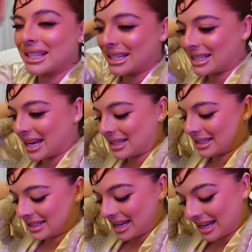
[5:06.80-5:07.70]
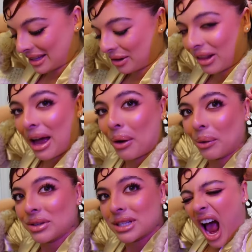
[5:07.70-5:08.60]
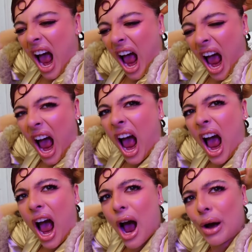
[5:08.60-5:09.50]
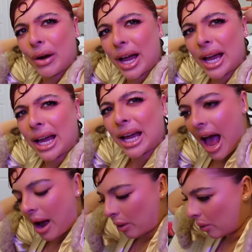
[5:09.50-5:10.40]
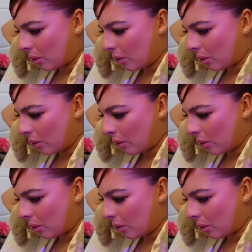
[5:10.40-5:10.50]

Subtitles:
take to take it all out? Okay. Ow.